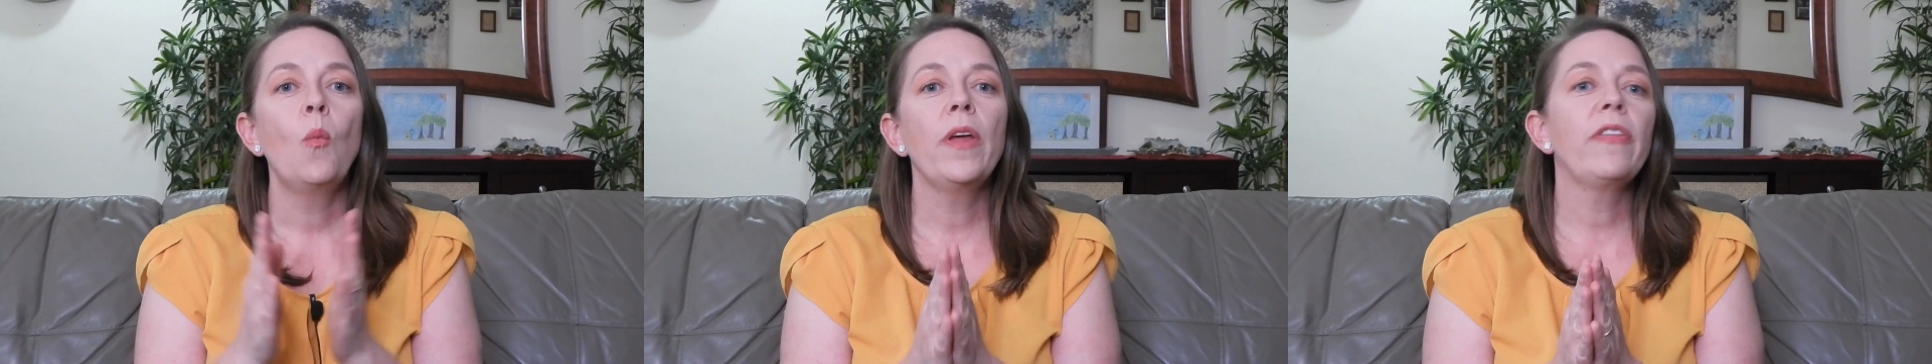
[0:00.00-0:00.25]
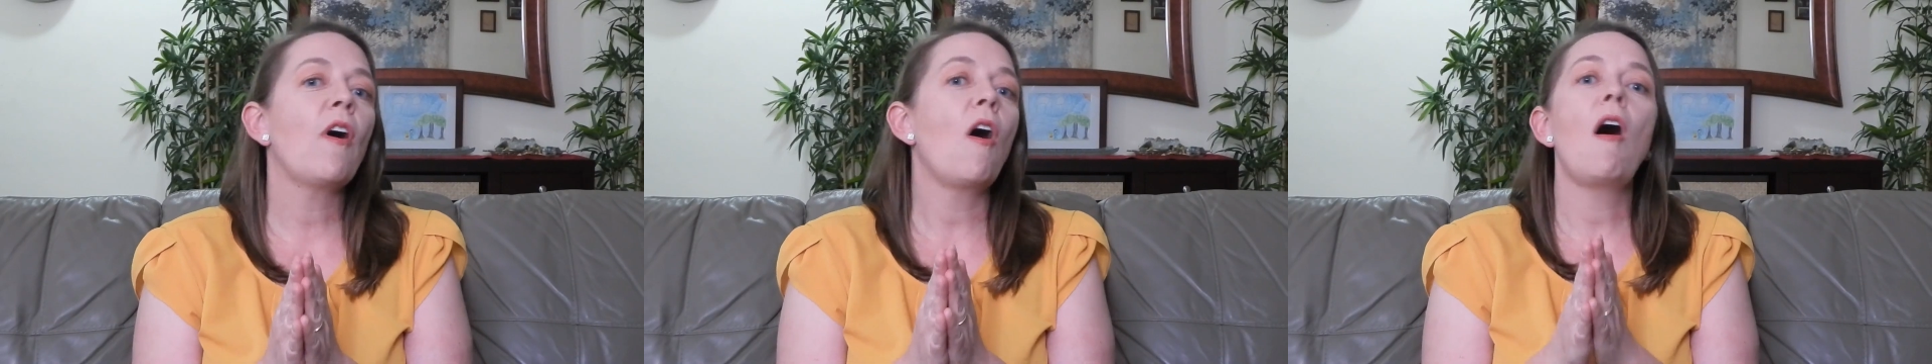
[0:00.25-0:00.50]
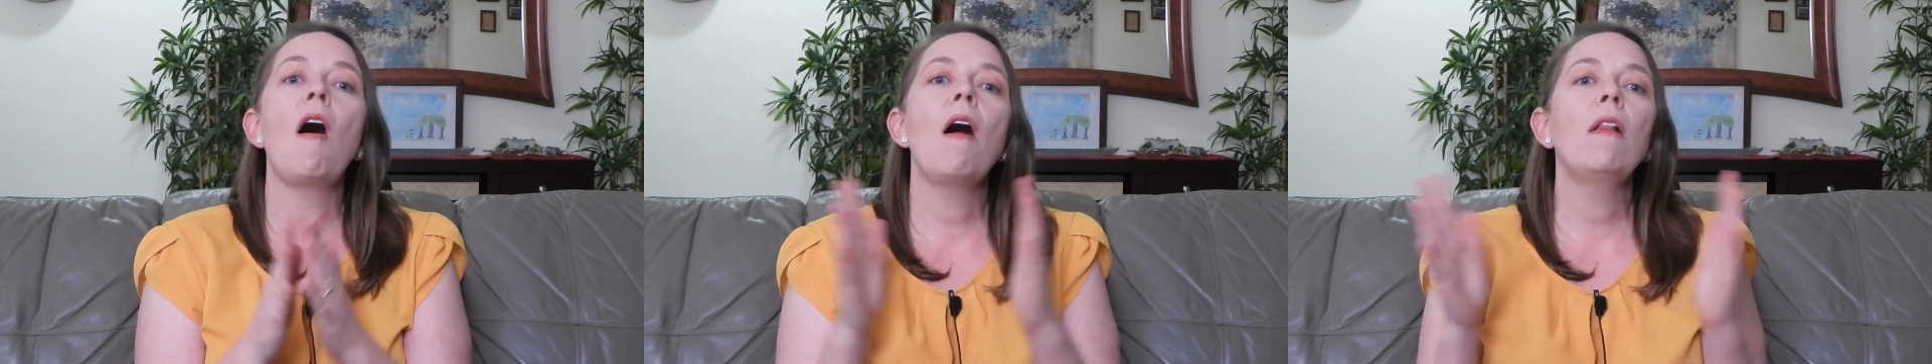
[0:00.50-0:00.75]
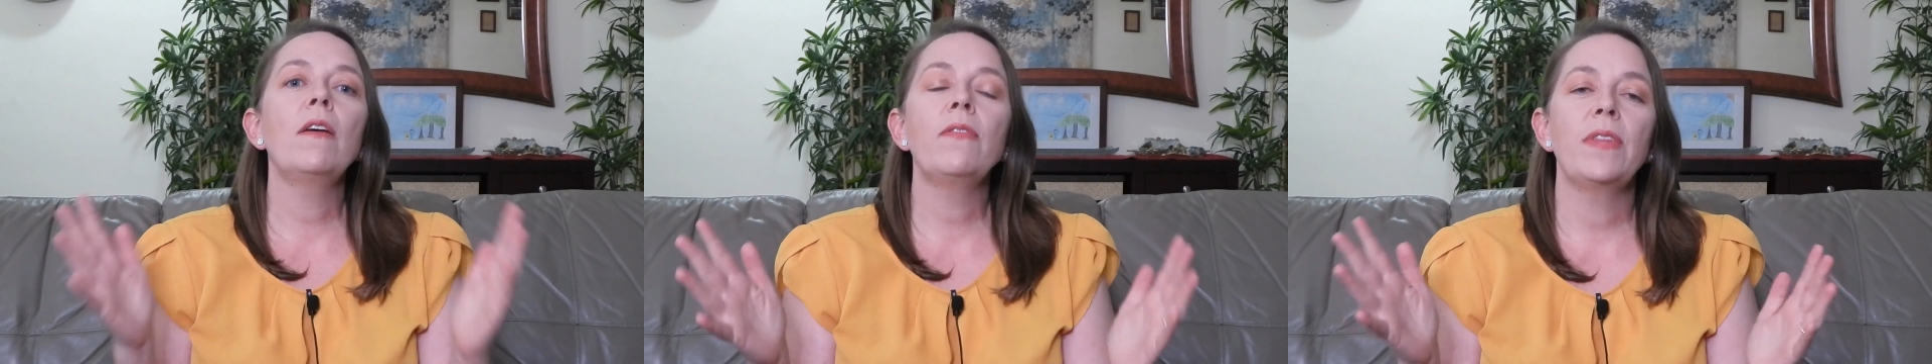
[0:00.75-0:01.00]
With
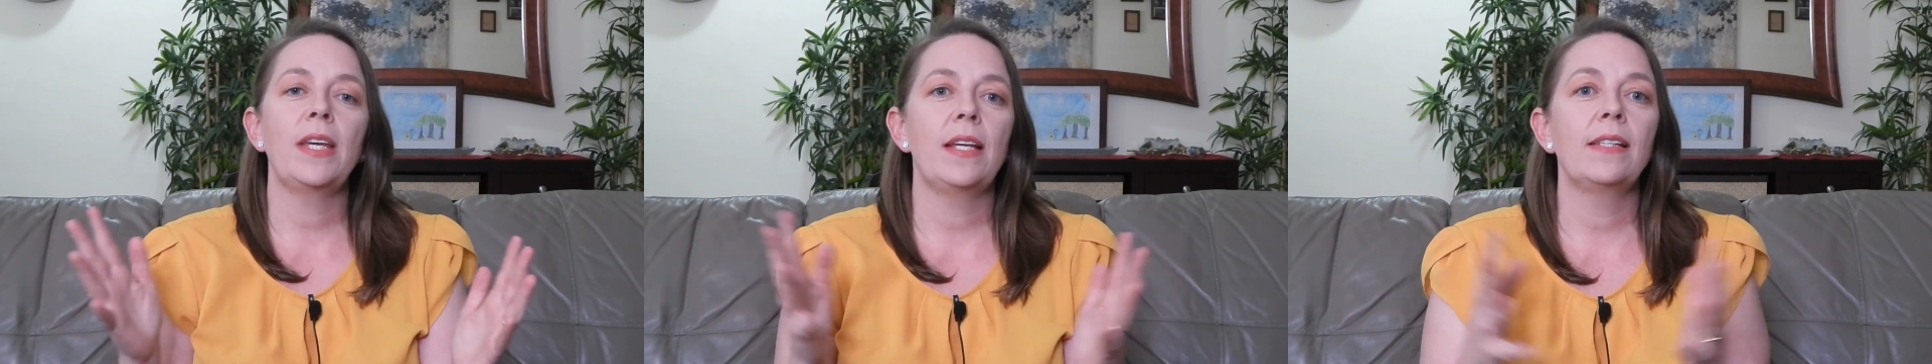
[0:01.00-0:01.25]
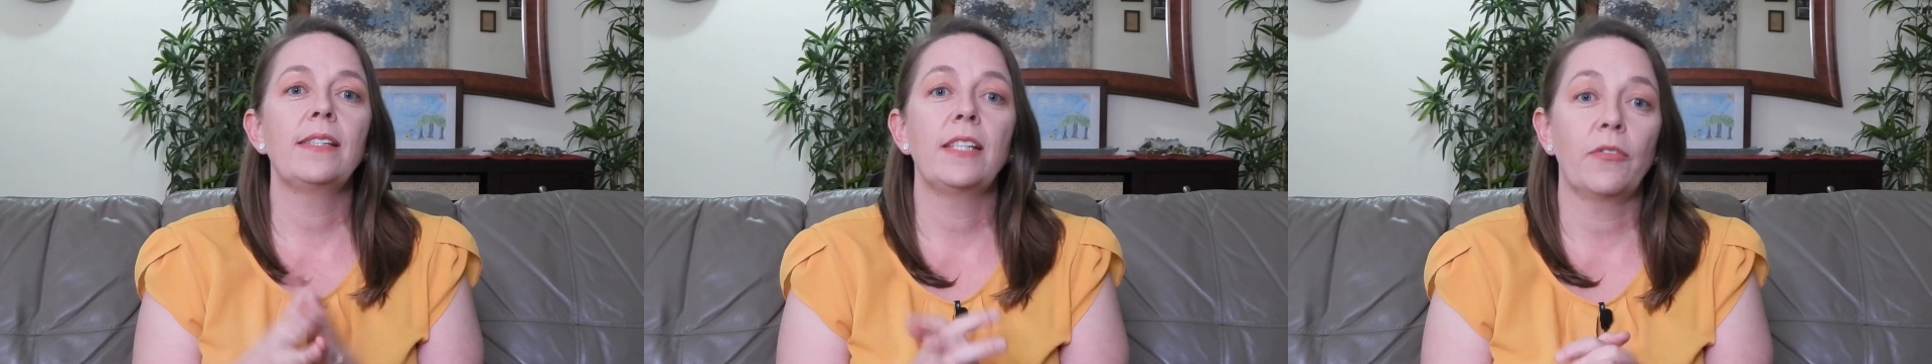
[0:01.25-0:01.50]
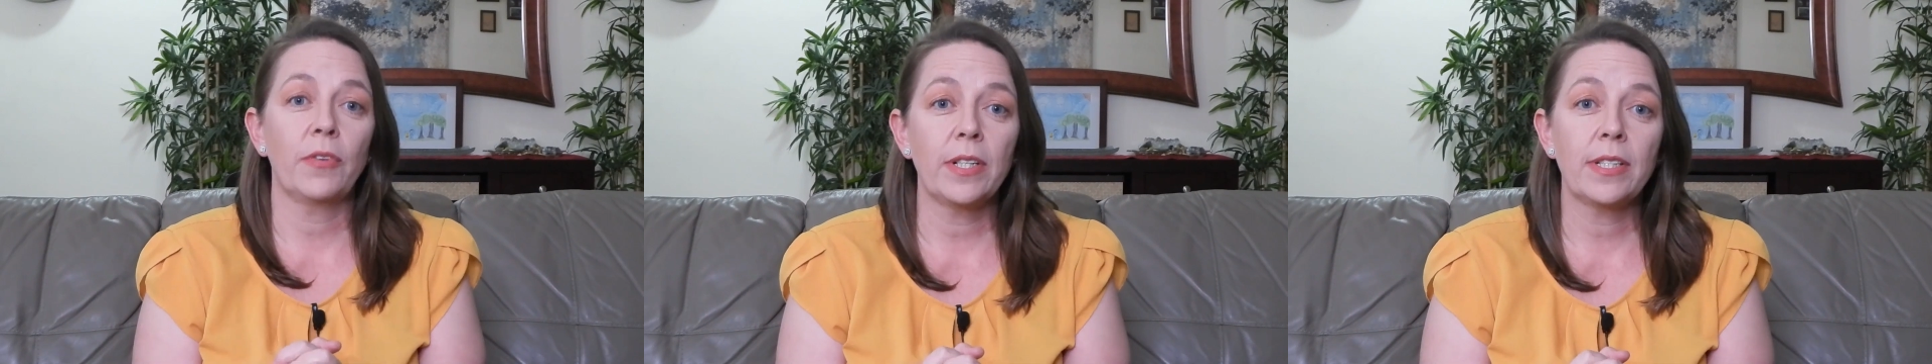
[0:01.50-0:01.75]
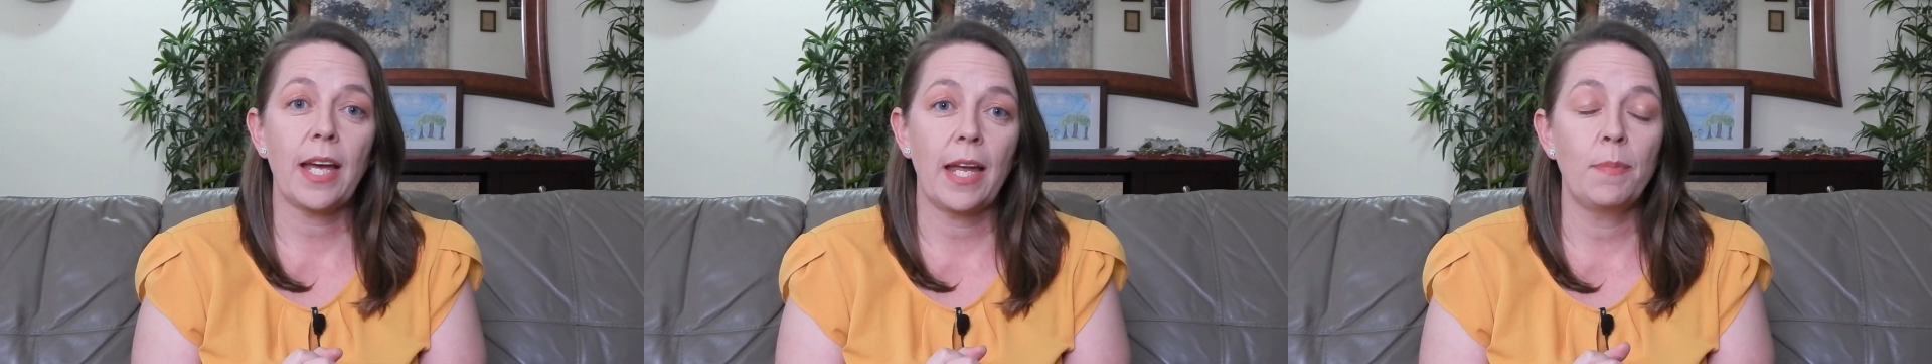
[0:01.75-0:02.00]
all of these
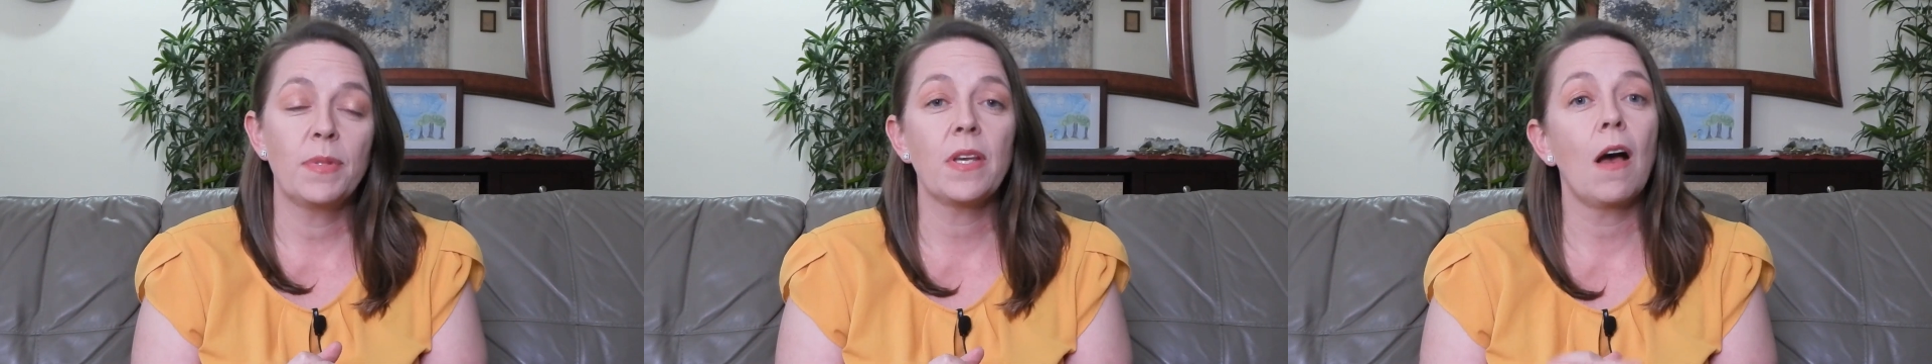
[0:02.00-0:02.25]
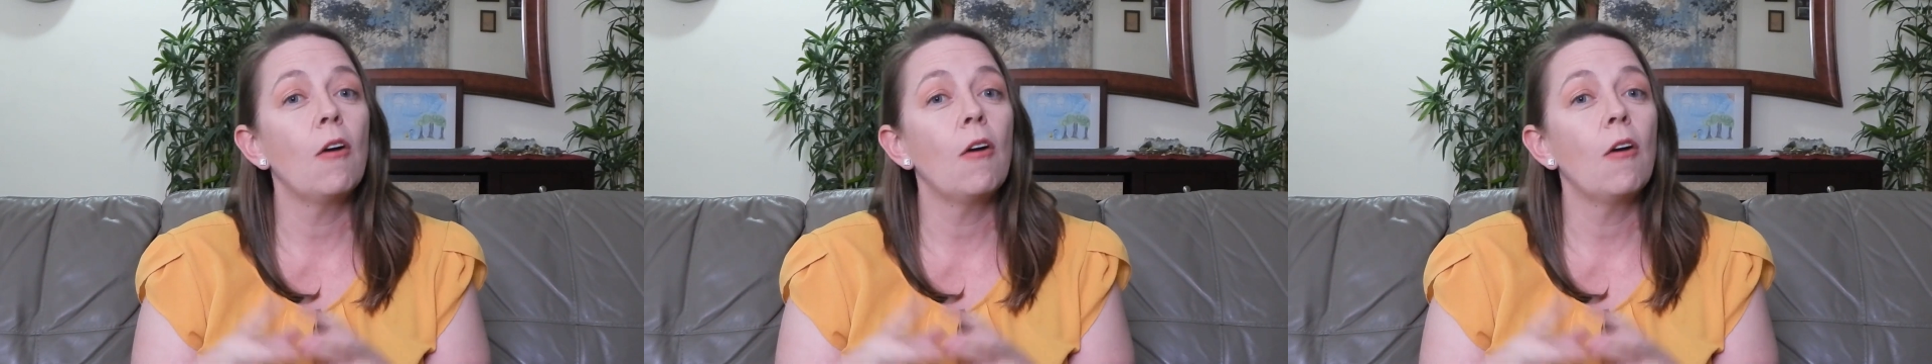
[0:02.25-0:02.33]
different types